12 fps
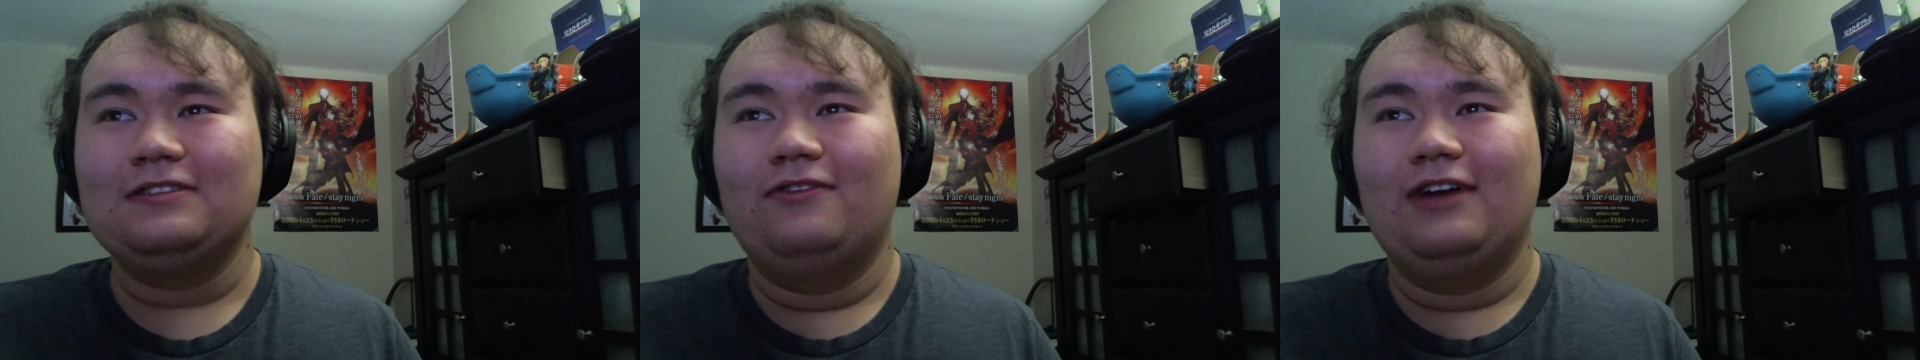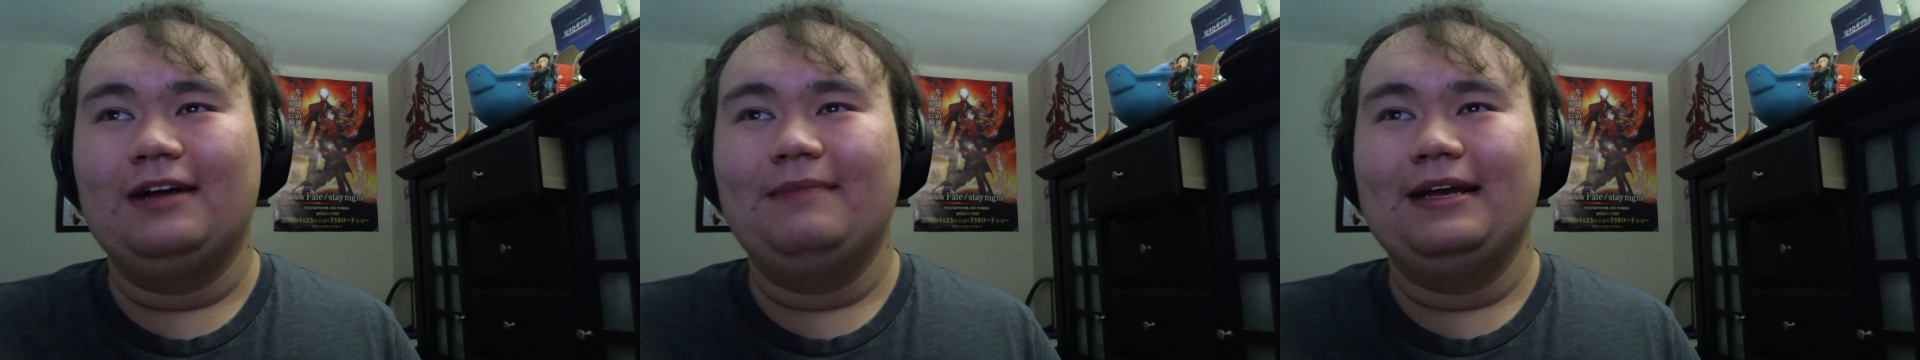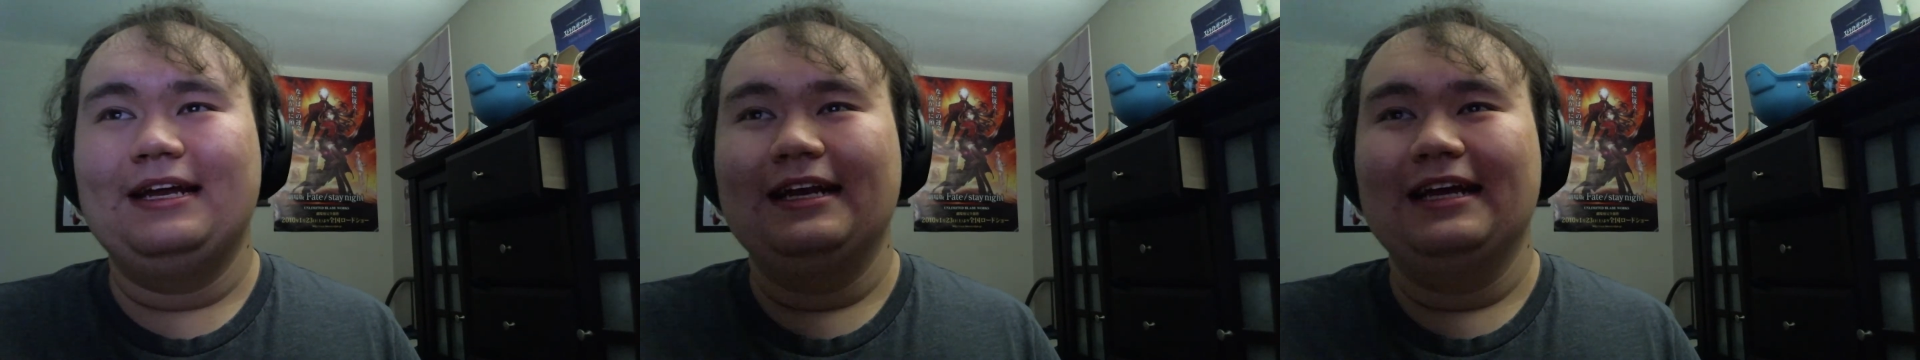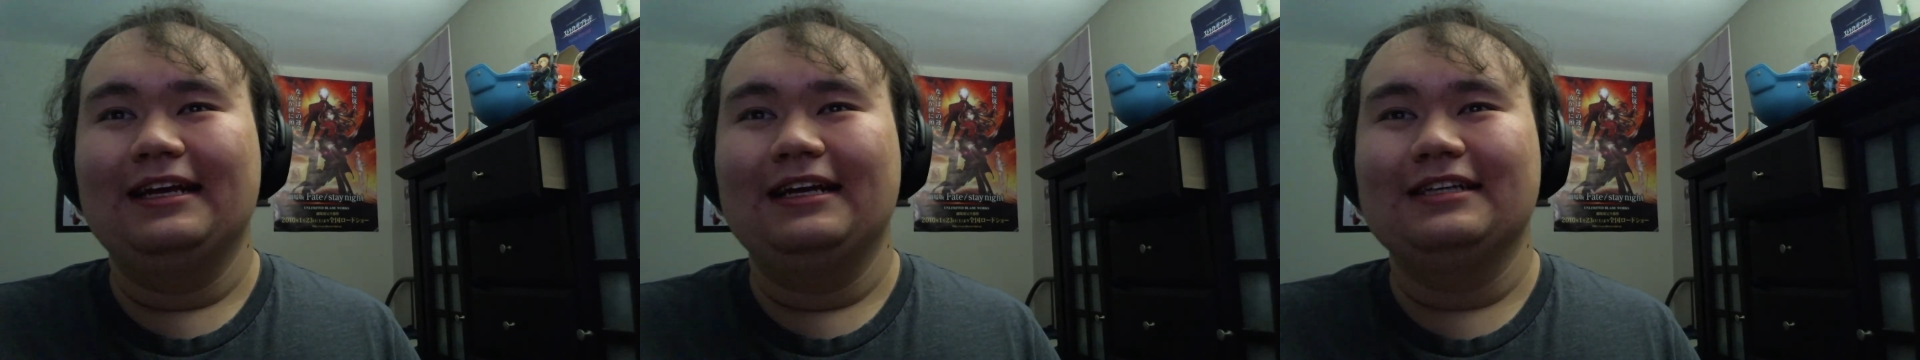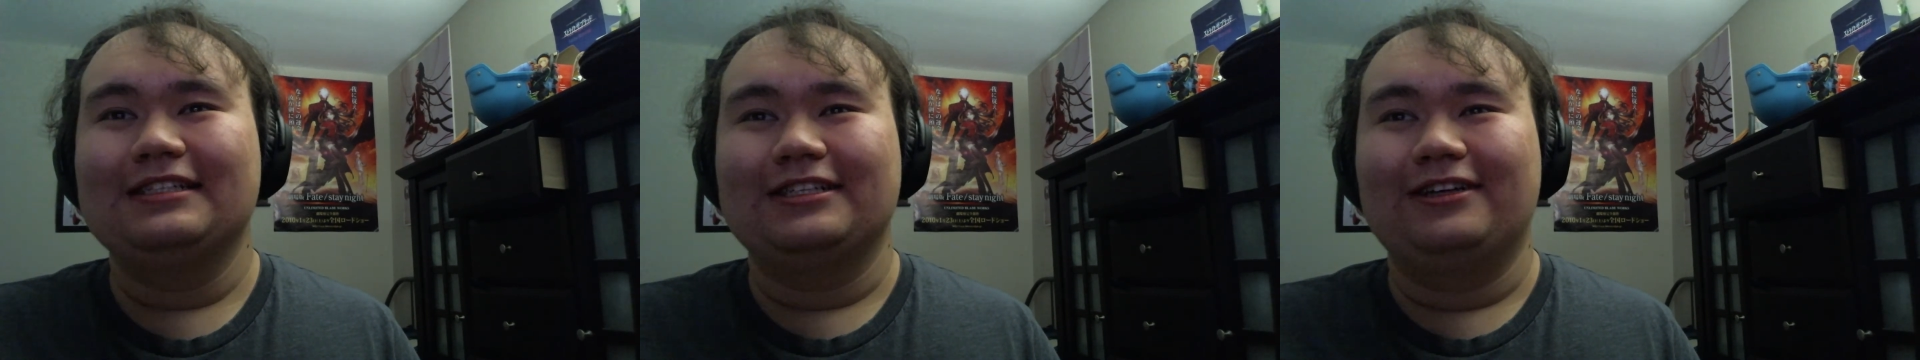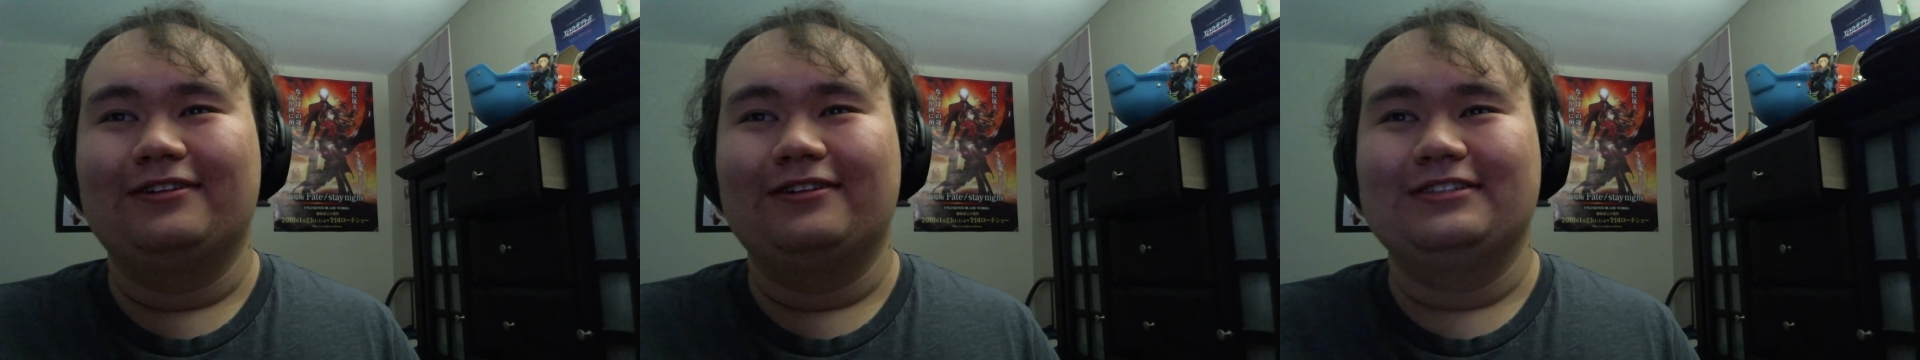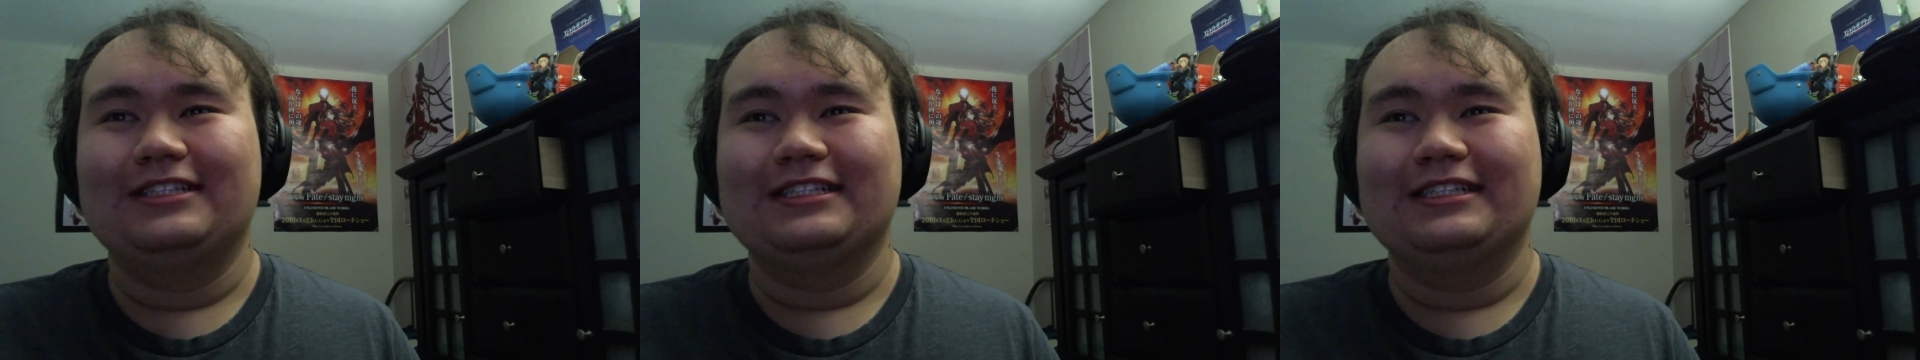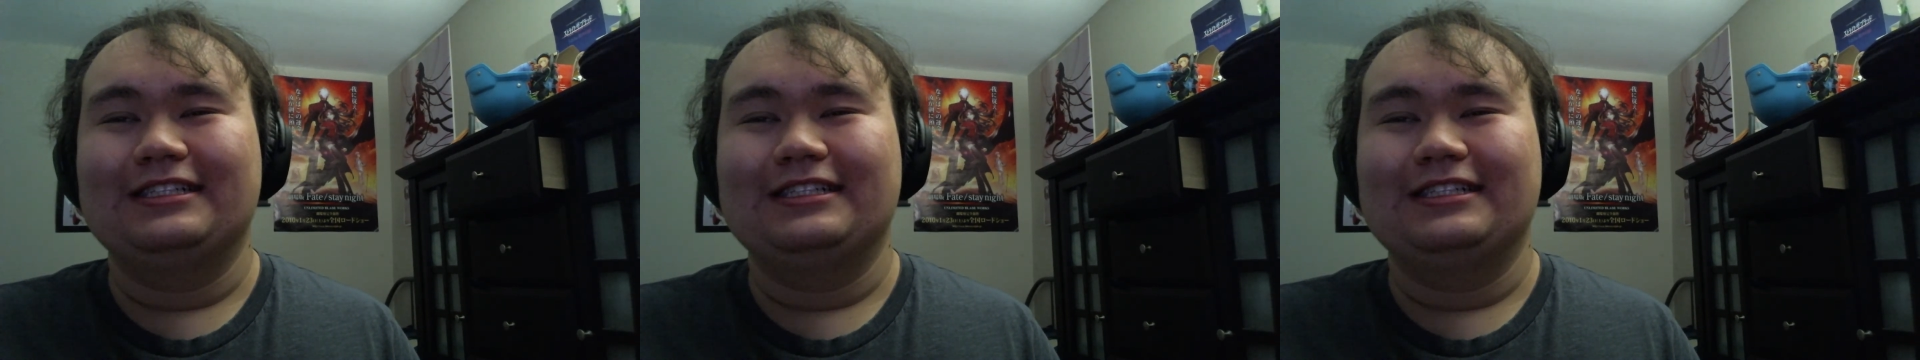one minute in, Satoko just